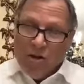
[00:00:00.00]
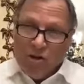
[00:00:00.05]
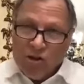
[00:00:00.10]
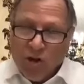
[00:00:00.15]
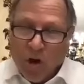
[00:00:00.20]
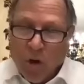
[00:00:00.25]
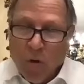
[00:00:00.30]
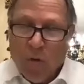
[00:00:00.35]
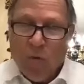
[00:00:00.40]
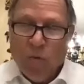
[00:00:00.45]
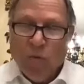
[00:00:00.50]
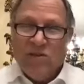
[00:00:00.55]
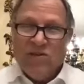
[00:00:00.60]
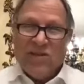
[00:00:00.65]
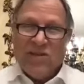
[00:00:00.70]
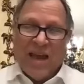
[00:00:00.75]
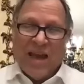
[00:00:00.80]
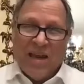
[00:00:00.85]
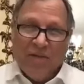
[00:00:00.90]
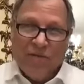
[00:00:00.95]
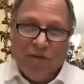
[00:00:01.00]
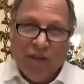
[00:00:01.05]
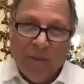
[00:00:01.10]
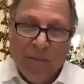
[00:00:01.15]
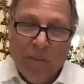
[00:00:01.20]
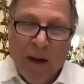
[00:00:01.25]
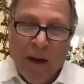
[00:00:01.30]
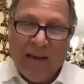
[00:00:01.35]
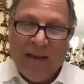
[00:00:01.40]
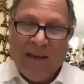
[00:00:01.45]
So we said if the
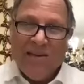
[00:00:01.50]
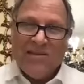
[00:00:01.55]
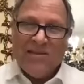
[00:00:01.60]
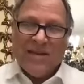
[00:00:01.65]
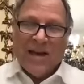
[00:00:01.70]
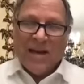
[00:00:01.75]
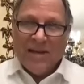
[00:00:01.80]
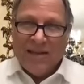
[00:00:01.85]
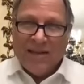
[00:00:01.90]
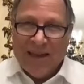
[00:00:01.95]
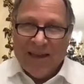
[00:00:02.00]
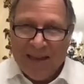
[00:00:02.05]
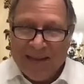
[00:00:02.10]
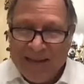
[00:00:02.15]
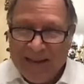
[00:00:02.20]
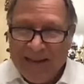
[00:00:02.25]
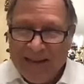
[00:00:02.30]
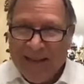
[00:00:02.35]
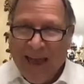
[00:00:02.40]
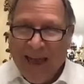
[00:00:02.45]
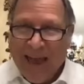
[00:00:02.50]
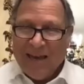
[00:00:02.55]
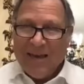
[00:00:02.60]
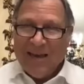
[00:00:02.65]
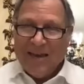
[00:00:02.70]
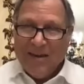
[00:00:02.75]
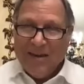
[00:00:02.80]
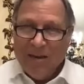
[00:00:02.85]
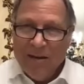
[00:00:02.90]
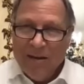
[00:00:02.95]
money is
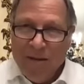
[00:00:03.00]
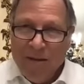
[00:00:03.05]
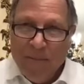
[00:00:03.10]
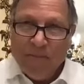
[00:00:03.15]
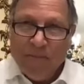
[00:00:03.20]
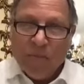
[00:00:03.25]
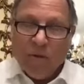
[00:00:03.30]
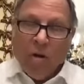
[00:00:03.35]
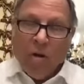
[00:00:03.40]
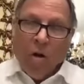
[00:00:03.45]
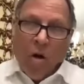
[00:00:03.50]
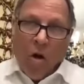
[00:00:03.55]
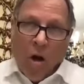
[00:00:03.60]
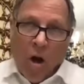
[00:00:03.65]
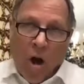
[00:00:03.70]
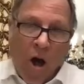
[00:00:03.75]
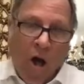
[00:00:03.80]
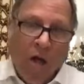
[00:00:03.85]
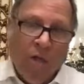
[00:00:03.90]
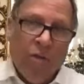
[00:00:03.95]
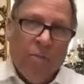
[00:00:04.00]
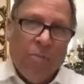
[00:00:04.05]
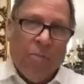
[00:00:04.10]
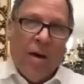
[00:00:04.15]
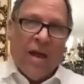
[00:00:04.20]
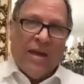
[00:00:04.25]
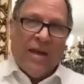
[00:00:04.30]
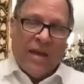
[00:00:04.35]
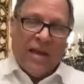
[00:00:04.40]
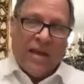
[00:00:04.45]
undesignated, all the
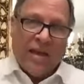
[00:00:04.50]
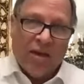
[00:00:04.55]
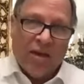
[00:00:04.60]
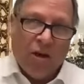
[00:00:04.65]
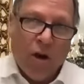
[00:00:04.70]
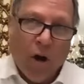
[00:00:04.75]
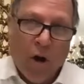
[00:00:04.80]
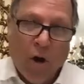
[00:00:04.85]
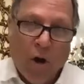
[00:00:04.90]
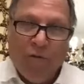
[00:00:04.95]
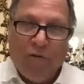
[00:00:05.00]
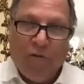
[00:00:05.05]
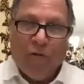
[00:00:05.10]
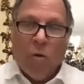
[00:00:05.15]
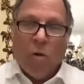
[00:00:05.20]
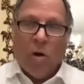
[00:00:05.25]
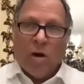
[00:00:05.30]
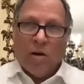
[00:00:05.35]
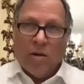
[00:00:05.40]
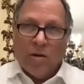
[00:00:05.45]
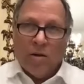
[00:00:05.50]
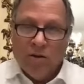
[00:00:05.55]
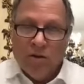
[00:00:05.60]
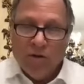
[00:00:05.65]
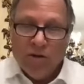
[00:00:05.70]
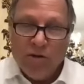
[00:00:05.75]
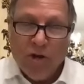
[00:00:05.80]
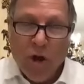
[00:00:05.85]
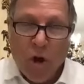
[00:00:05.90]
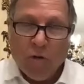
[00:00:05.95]
money can go for
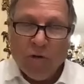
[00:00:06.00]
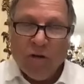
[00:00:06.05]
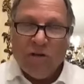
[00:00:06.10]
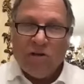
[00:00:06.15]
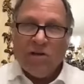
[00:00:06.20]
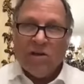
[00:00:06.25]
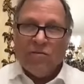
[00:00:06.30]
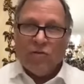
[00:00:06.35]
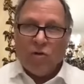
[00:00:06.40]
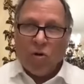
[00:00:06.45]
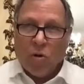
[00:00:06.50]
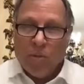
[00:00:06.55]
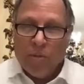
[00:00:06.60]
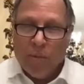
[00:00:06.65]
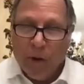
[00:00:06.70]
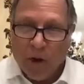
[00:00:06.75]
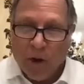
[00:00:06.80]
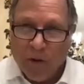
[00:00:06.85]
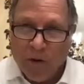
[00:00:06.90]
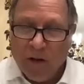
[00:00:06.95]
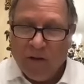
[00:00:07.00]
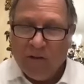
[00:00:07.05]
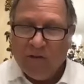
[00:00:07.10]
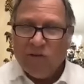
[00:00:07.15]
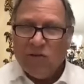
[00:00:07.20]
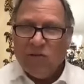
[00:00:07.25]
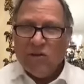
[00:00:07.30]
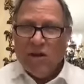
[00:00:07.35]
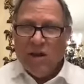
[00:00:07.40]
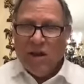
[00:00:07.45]
donative korbanos,
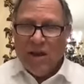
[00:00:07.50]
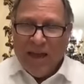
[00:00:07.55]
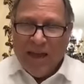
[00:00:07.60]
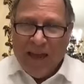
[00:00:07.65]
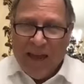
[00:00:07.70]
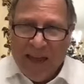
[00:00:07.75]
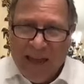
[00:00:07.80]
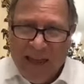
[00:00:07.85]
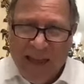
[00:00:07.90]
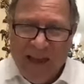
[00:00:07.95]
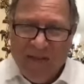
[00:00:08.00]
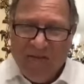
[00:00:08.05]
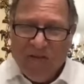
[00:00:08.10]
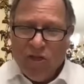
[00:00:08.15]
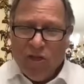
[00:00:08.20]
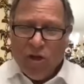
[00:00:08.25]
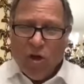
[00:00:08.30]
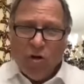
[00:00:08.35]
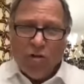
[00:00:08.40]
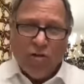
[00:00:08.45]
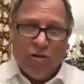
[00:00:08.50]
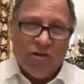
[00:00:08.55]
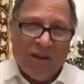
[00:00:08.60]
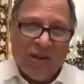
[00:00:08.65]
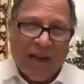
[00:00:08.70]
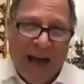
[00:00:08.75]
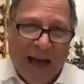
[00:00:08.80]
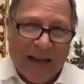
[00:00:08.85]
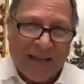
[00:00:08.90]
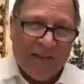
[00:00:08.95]
even though there's
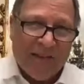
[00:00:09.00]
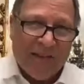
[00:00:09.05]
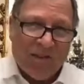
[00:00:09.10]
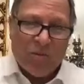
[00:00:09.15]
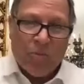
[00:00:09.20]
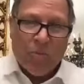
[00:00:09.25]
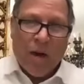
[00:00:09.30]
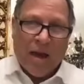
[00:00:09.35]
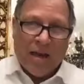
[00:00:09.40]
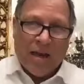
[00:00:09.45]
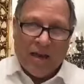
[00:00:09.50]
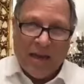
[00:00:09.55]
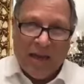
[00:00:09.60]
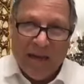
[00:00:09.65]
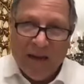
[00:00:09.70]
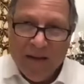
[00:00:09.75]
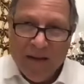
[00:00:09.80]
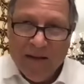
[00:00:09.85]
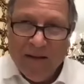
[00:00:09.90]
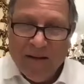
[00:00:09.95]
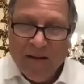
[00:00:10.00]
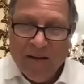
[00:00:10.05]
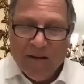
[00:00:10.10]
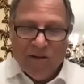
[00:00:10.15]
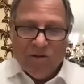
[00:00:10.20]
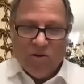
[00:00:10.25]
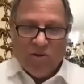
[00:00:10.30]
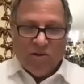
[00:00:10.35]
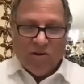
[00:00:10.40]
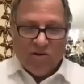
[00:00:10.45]
chatas money
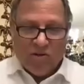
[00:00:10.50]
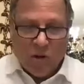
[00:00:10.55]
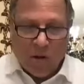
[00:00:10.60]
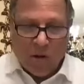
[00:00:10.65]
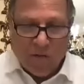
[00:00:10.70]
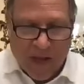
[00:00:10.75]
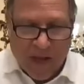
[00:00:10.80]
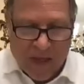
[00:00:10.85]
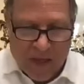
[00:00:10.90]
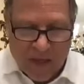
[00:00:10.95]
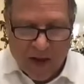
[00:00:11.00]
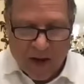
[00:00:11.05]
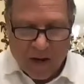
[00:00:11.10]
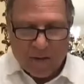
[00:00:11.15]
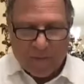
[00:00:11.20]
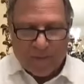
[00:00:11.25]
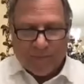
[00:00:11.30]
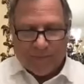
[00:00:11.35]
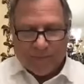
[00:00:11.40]
sort of in there.